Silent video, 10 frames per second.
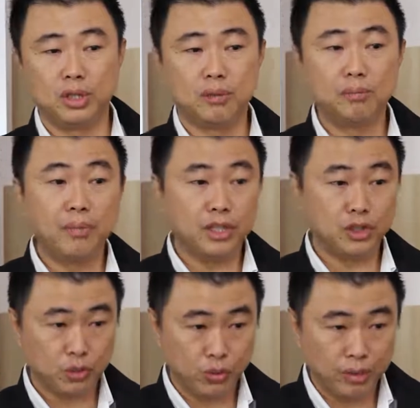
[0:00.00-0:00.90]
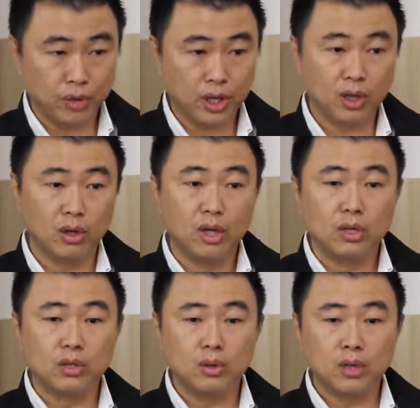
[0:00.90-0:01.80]
the mainstream right now.
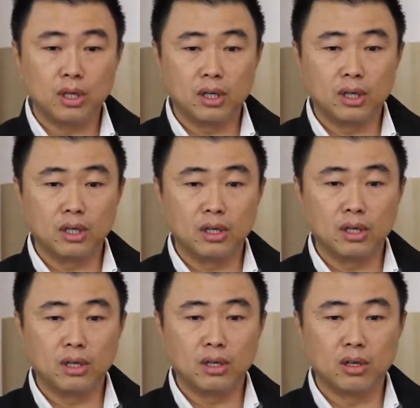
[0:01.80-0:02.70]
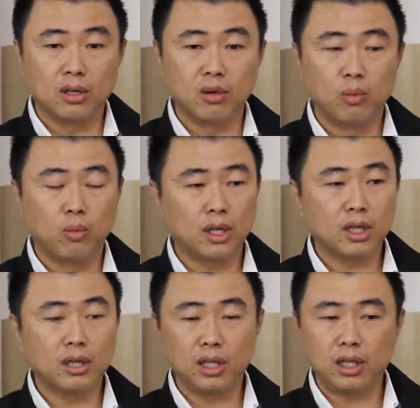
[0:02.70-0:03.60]
So what
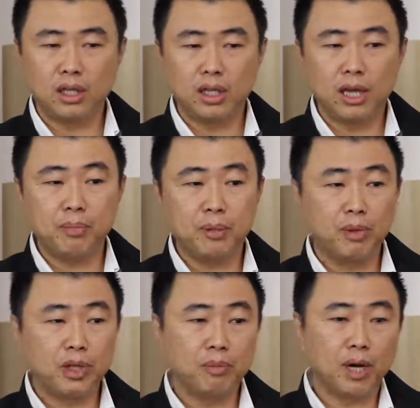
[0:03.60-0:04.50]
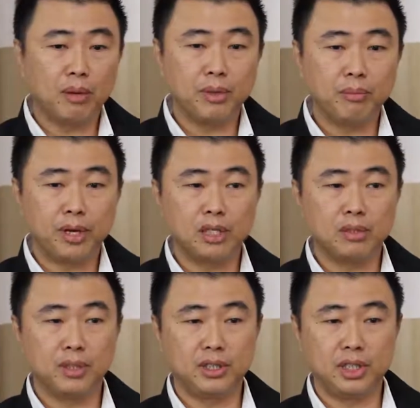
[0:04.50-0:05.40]
get people keep coming back is
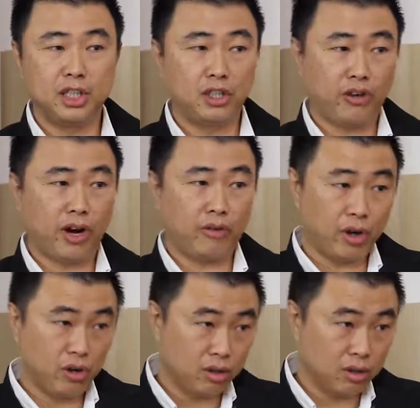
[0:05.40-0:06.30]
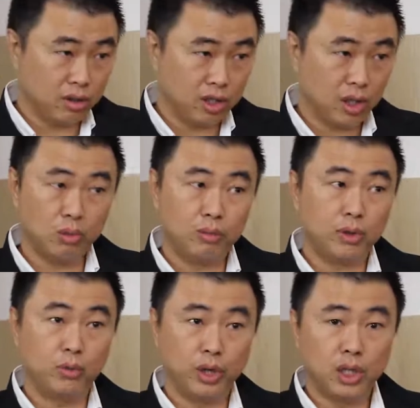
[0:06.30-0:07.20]
basically track record. That will
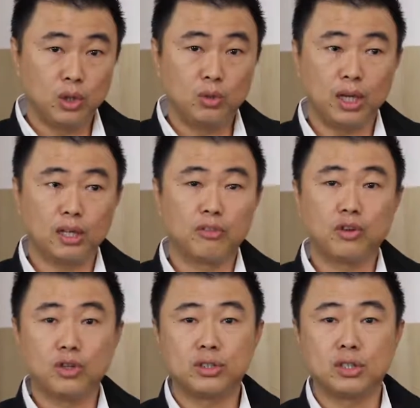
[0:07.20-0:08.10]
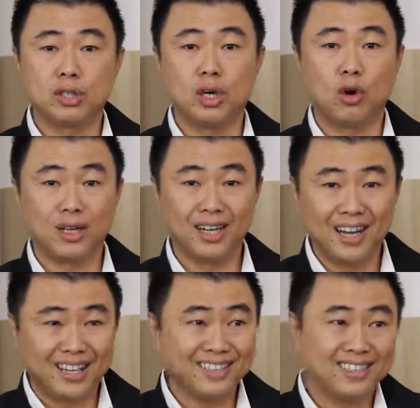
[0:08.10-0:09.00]
be really good, and of course the
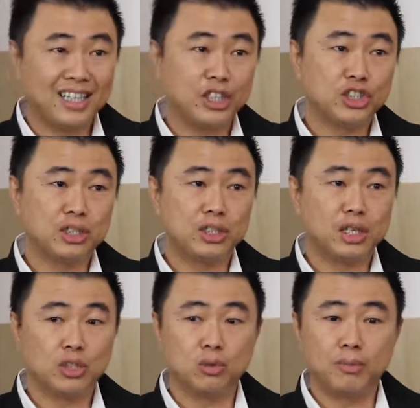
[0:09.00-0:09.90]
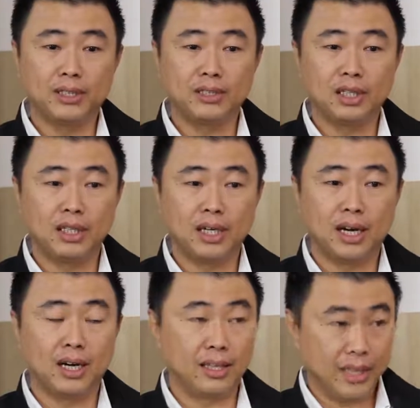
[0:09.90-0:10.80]
organization that you basically
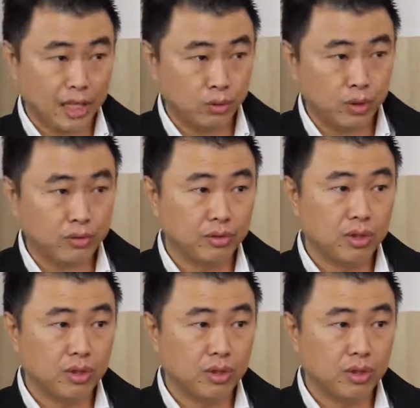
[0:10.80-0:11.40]
are attached with,